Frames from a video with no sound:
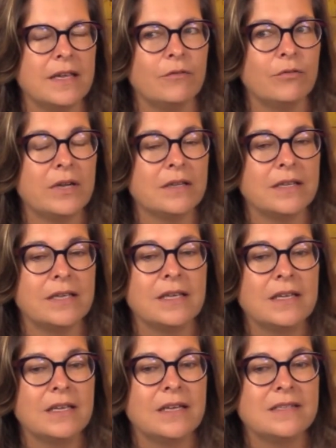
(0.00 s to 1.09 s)
And frankly,
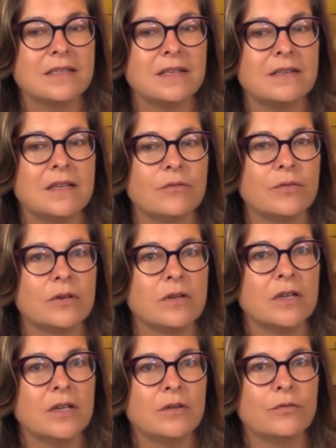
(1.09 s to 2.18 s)
it's going to differ
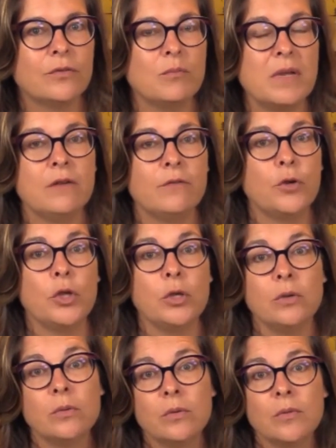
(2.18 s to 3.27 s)
for me and for
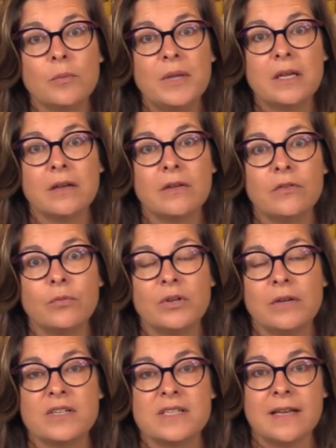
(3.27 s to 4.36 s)
you because we're
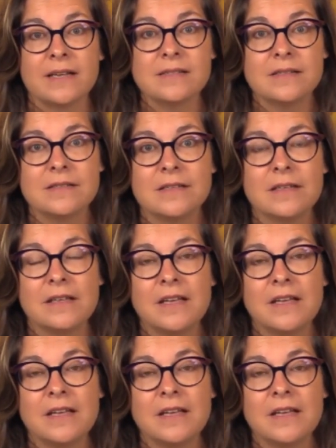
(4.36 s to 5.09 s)
different sexes,